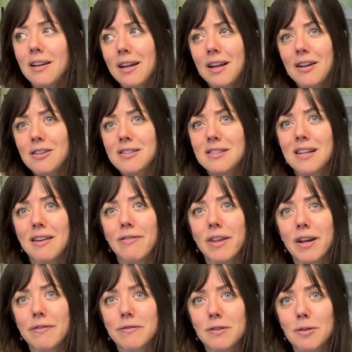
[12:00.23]
Like, I'll save
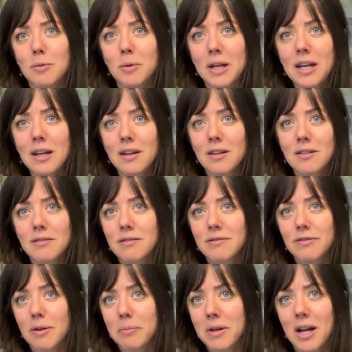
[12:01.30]
that for a week
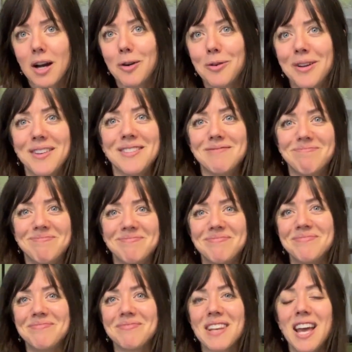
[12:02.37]
from now.
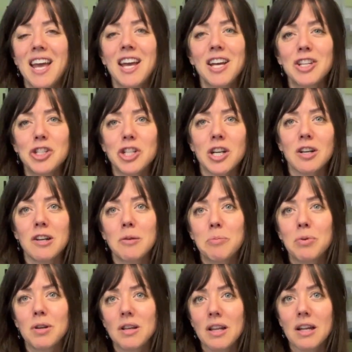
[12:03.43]
Jared
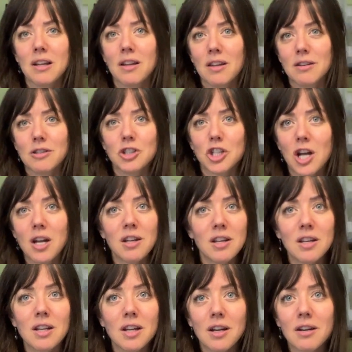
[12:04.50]
put like a little jet
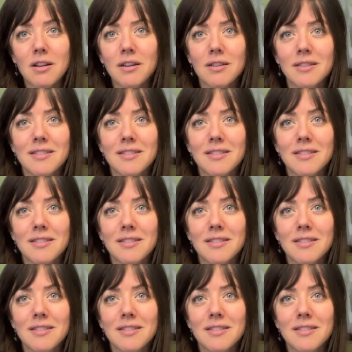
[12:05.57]
in here.